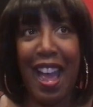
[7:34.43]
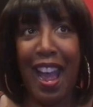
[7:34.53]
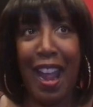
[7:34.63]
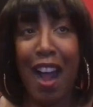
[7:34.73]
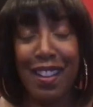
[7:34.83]

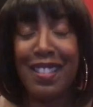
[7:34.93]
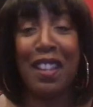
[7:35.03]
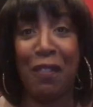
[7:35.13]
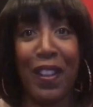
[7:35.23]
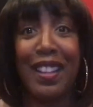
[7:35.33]
I honestly
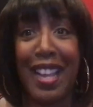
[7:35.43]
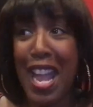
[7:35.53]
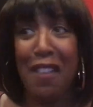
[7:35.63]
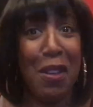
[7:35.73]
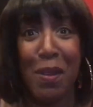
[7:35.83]
feel like
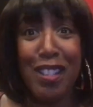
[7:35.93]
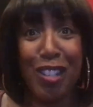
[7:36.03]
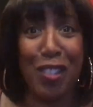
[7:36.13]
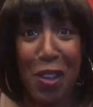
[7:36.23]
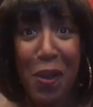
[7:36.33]
everyone
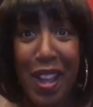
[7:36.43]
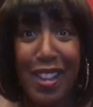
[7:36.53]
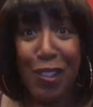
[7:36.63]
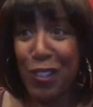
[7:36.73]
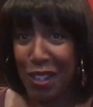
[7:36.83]
should do it.
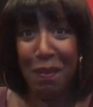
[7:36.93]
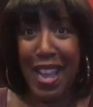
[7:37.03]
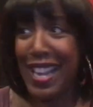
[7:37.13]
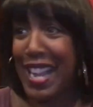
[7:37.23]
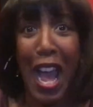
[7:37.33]
You should
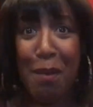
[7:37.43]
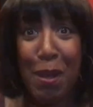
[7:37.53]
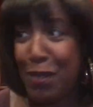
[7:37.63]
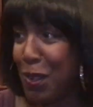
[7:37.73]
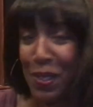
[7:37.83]
make an
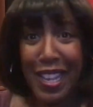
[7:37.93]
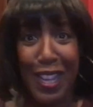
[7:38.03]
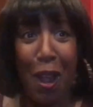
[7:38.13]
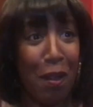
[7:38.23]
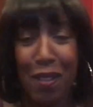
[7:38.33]
album. Do you sing it
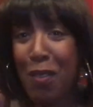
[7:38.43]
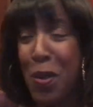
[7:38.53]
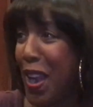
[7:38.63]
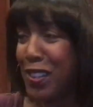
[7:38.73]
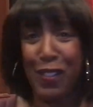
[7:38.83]
all? Who
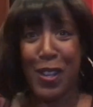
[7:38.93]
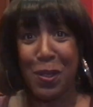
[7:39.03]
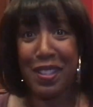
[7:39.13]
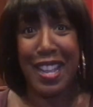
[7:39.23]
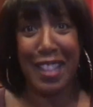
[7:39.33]
cares if you
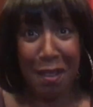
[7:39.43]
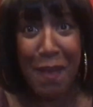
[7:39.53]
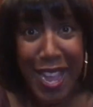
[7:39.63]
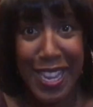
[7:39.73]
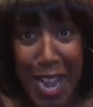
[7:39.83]
don't sing? Like
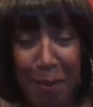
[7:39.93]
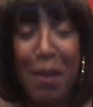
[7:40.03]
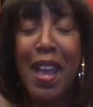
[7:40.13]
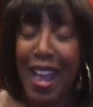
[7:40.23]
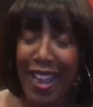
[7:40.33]
make an album.
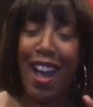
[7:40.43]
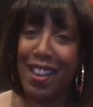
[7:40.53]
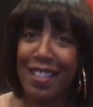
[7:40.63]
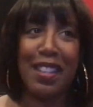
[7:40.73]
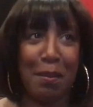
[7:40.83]
I
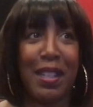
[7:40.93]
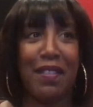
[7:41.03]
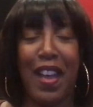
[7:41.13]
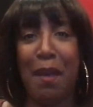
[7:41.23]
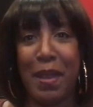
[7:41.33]
honestly believe
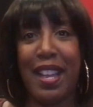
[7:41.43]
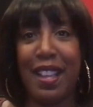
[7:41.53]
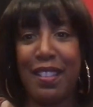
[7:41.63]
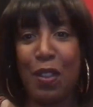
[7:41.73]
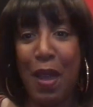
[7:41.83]
that
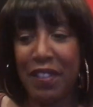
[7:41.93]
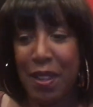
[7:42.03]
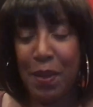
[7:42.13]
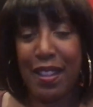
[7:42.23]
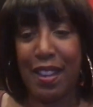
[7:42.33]
because you have
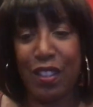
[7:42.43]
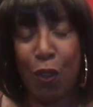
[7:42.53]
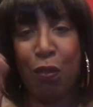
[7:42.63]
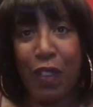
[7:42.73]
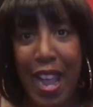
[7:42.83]
something that is so
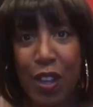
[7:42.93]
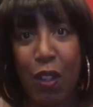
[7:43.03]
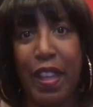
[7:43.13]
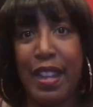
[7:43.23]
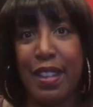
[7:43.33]
final
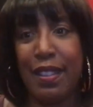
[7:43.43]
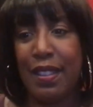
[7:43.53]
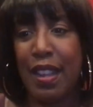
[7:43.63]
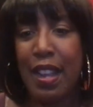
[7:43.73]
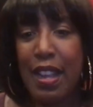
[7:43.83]
that
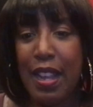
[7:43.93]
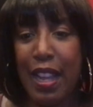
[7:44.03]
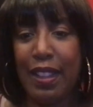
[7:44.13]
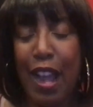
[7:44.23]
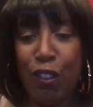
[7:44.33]
is
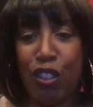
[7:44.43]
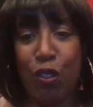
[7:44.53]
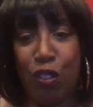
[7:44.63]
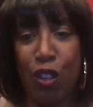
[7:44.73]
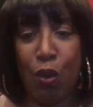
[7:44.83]
allows you
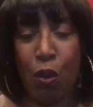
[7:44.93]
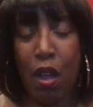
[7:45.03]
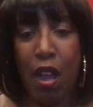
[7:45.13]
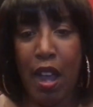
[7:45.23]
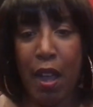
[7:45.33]
to
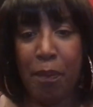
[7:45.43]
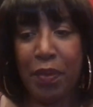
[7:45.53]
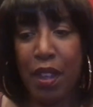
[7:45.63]
um,